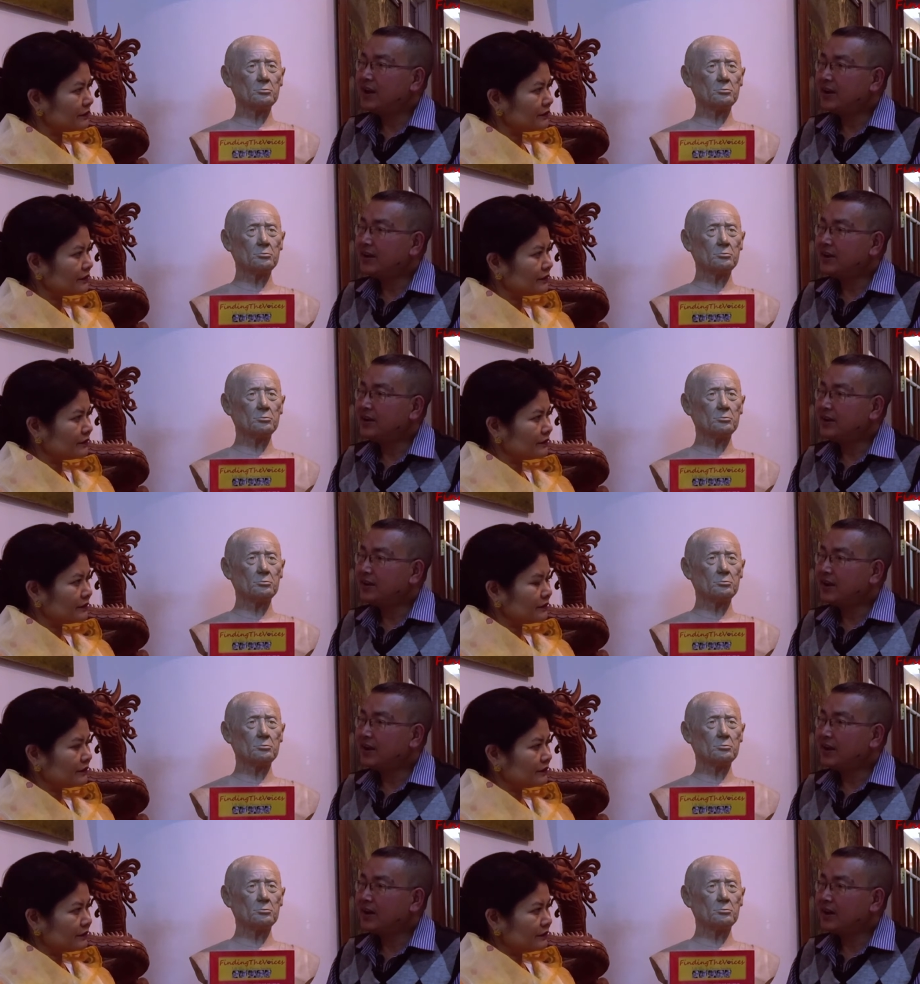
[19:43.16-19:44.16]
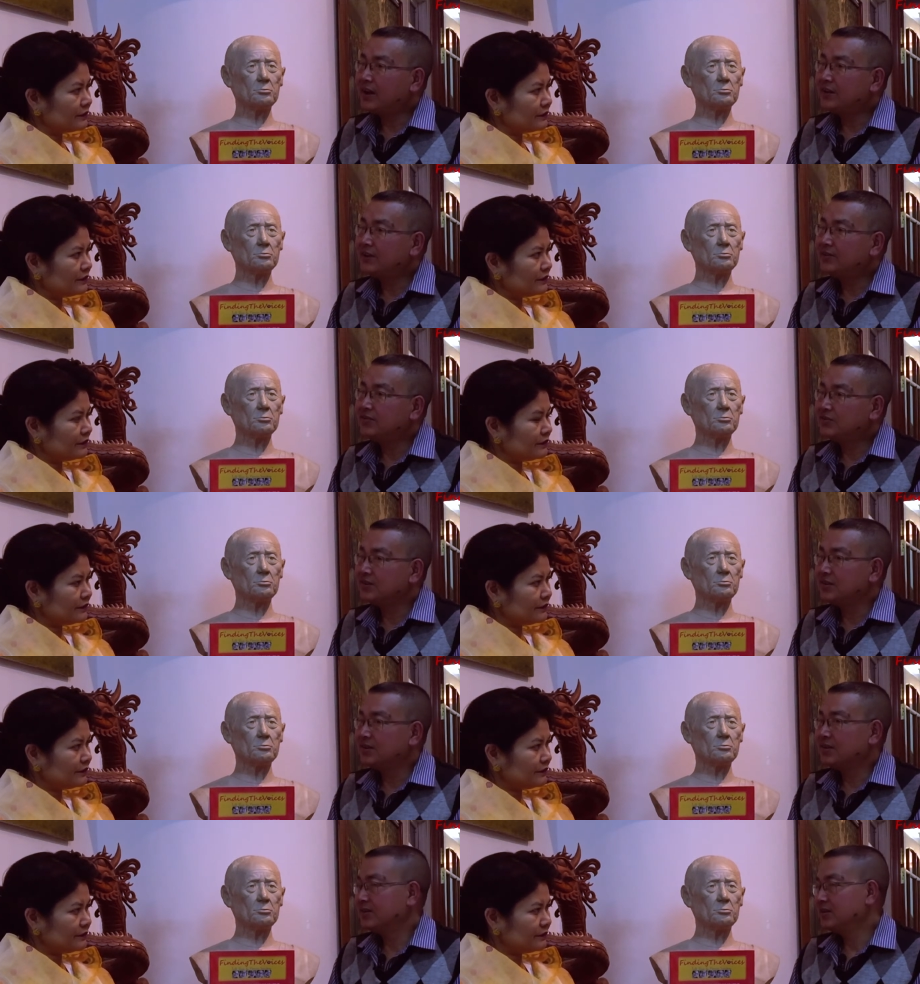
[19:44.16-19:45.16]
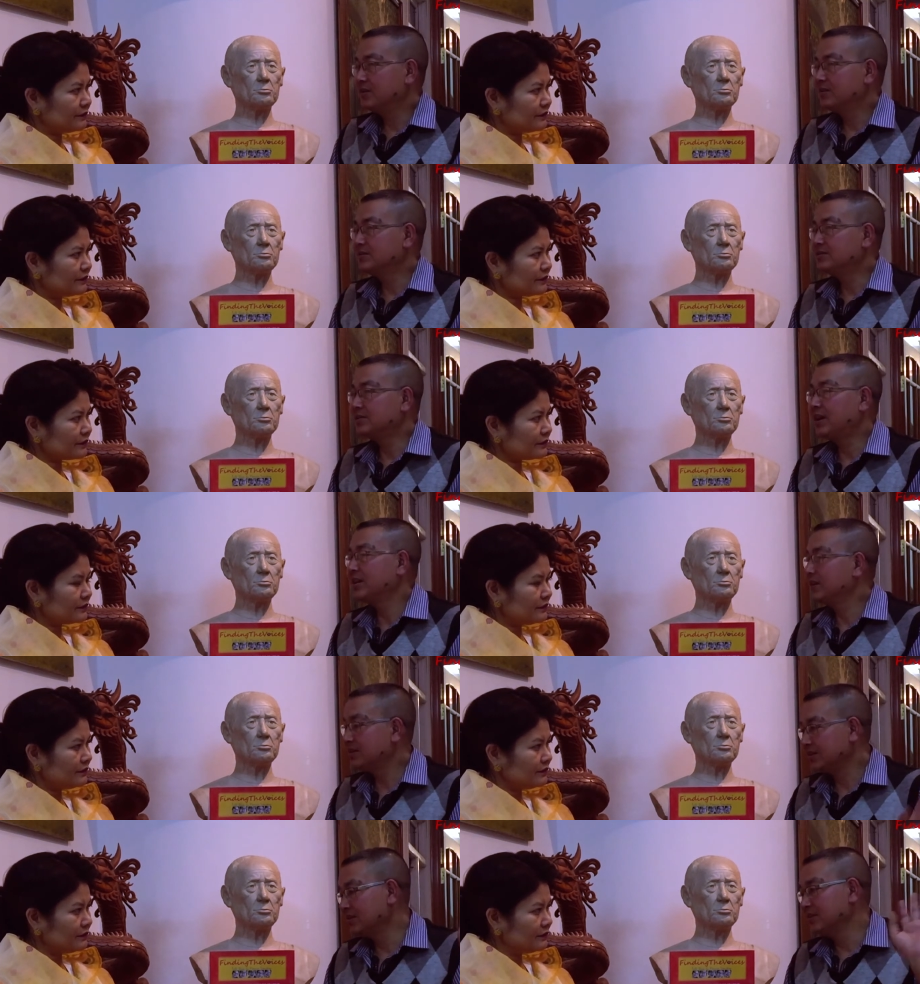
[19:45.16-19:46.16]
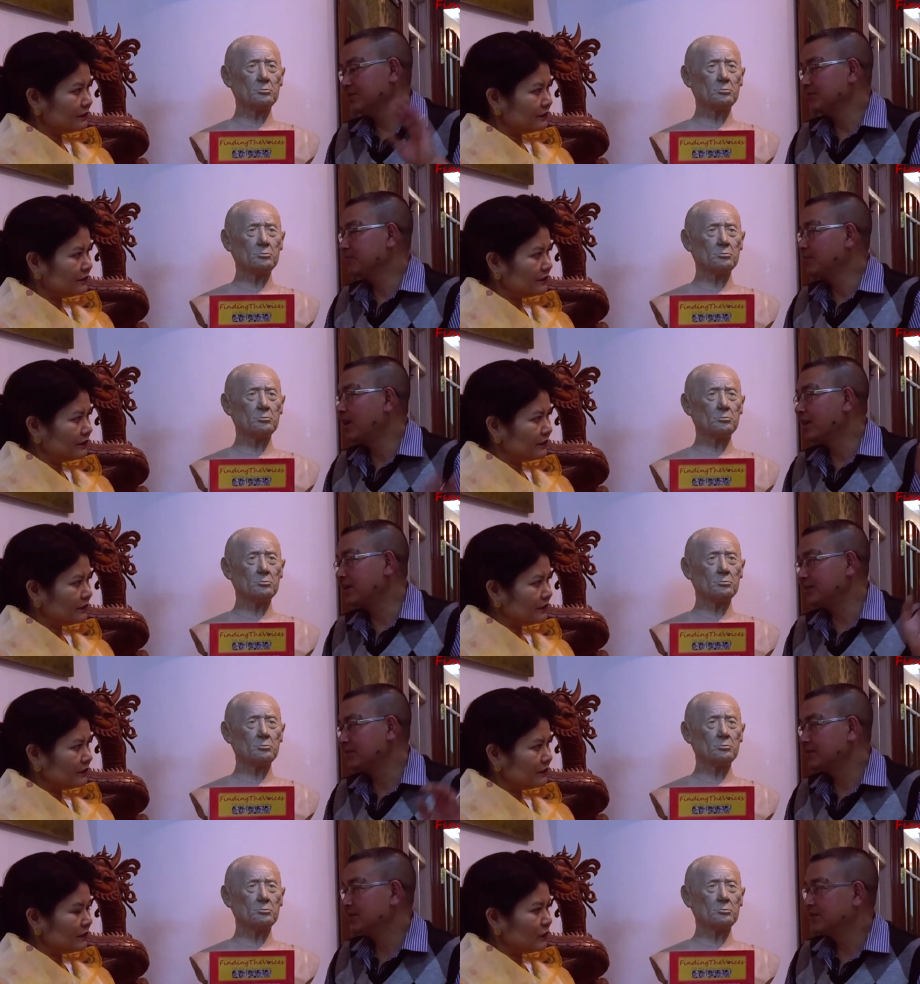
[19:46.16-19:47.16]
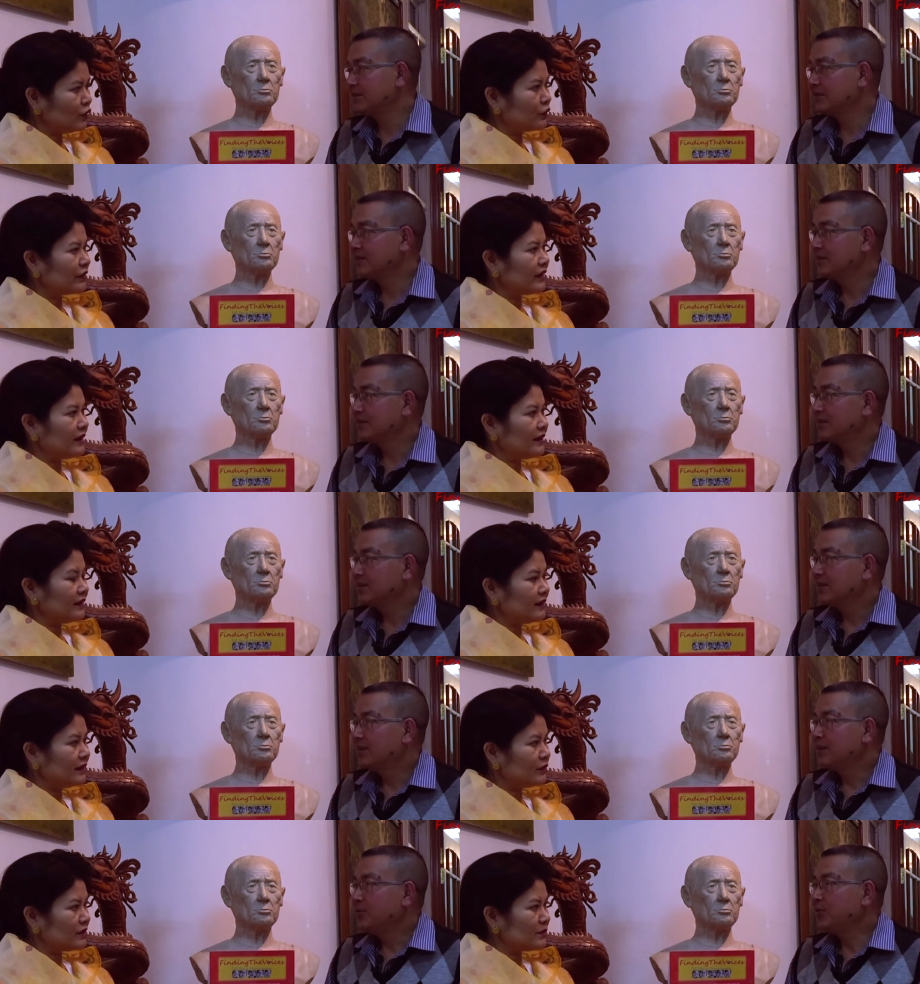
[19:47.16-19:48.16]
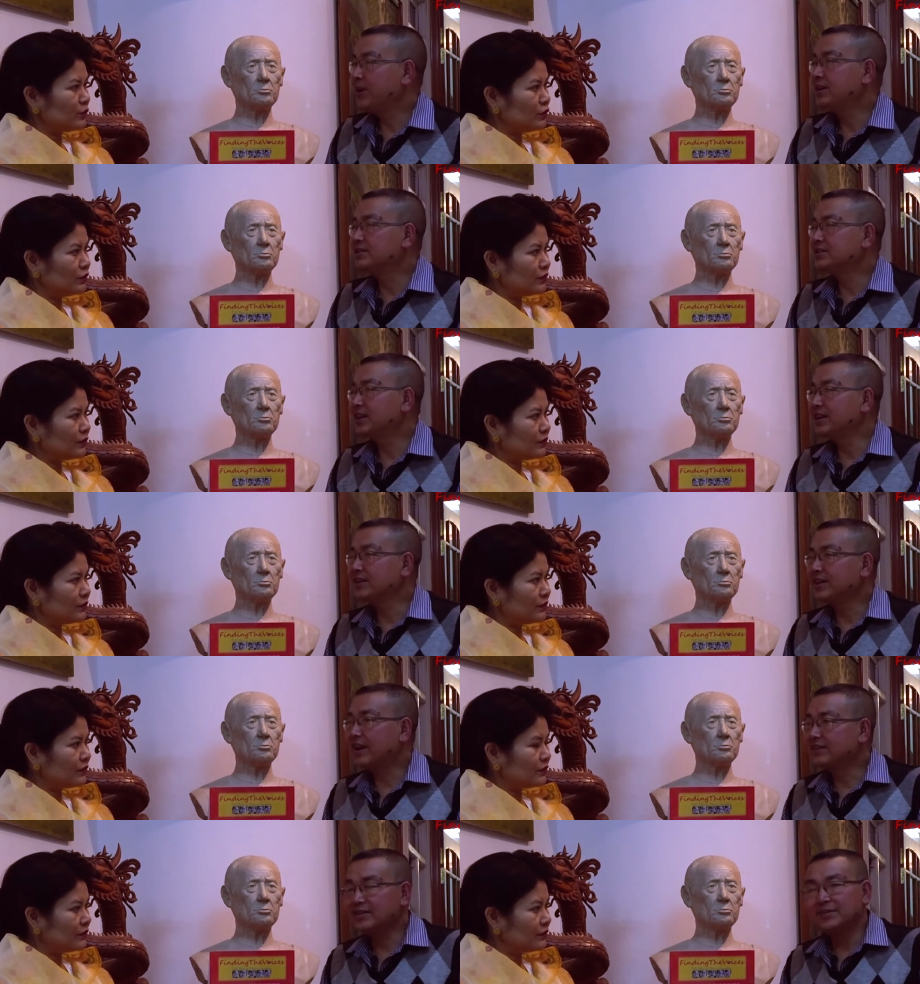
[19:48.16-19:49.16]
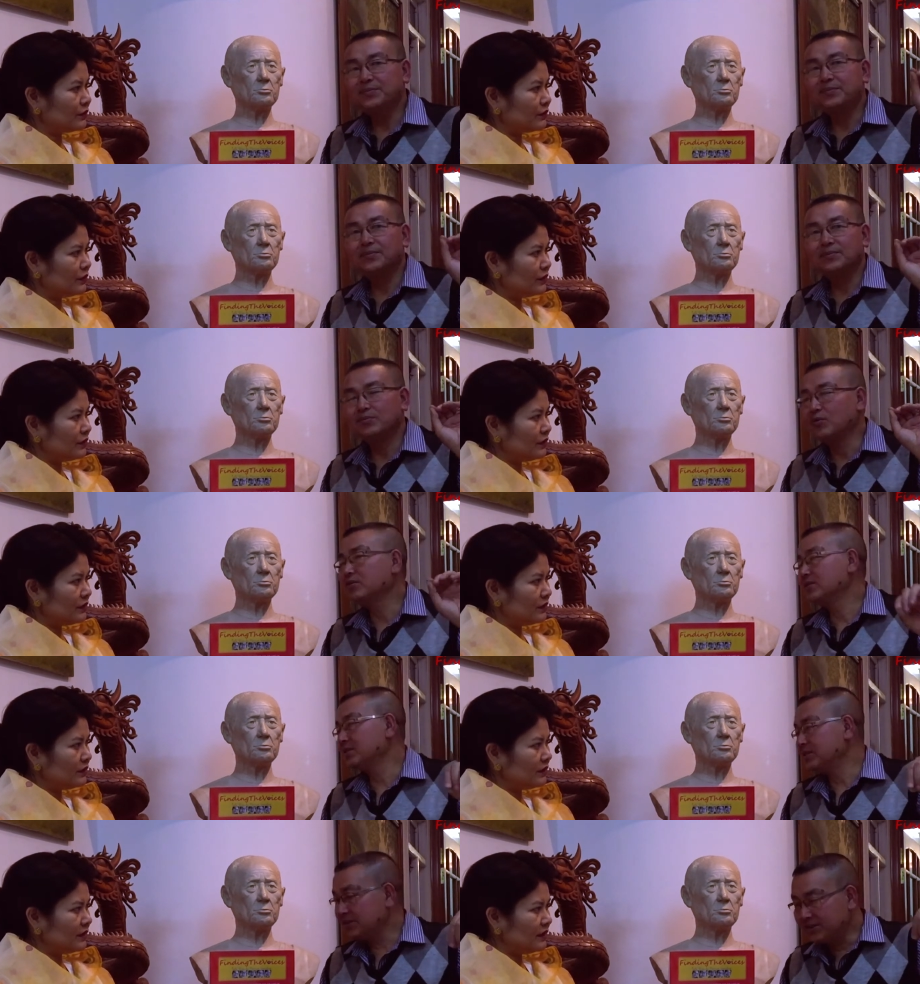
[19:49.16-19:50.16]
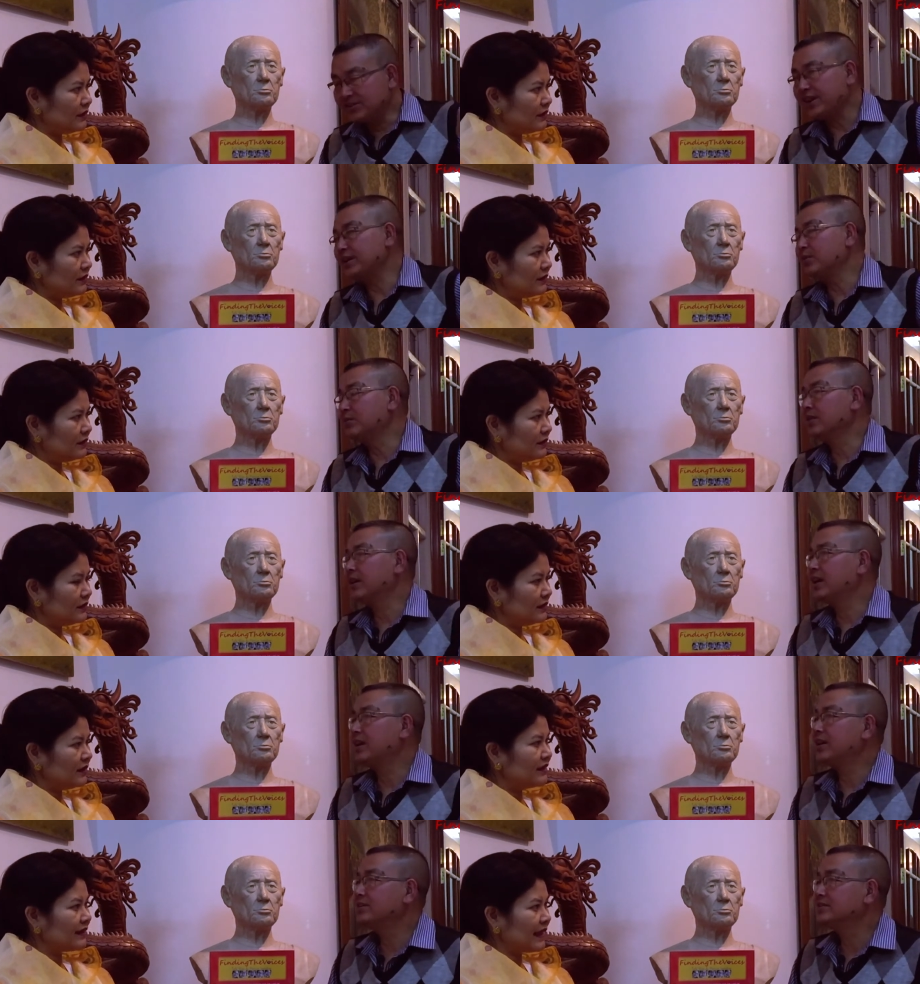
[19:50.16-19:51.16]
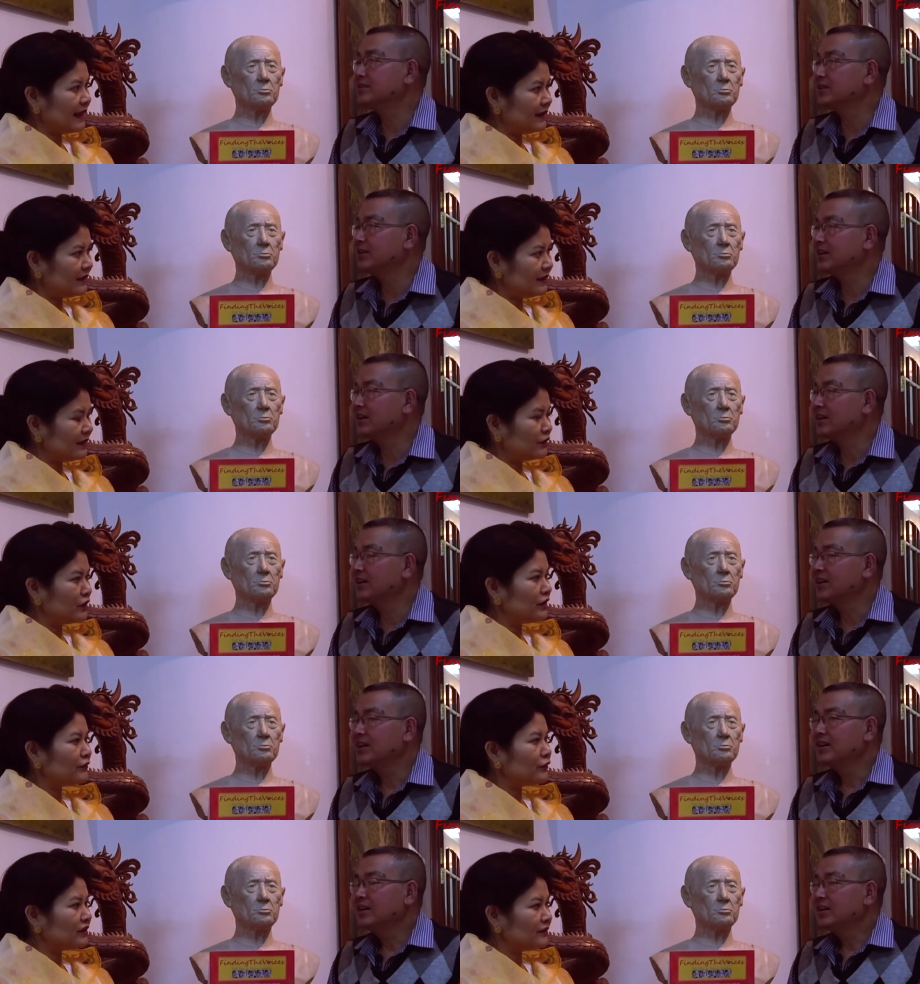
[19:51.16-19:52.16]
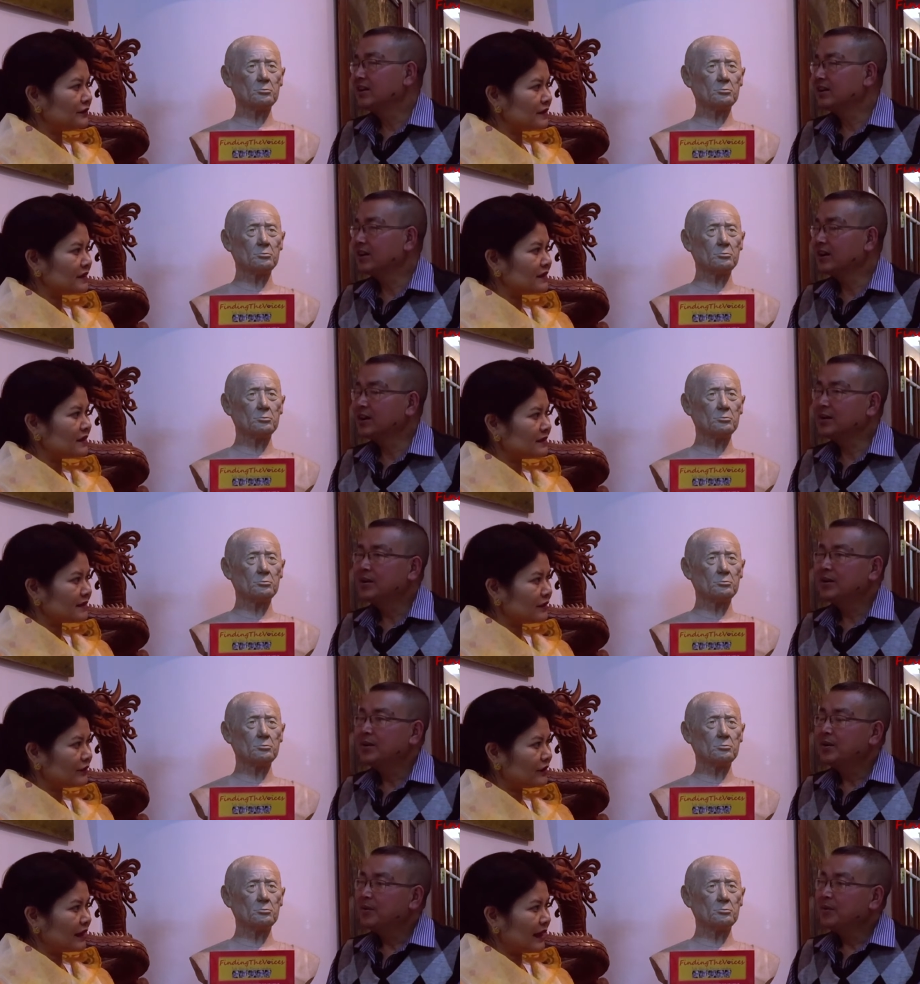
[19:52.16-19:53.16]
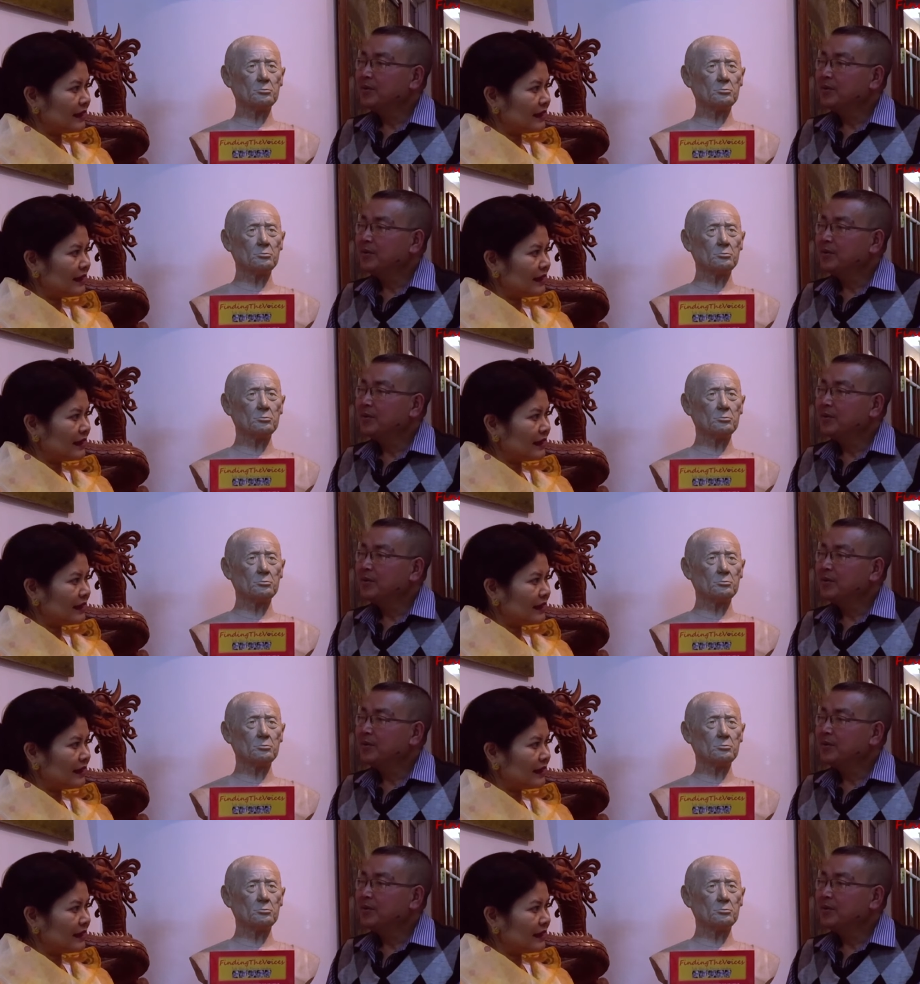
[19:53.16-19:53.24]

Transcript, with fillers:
Speaker 1: I, I didn't uh, sell at the uh, market.
Speaker 2: Okay. It was. We are
Speaker 1: selling that uh, book inside our galleries. In the uh, gallery, uh, only
Speaker 2: for the visitors yeah. of the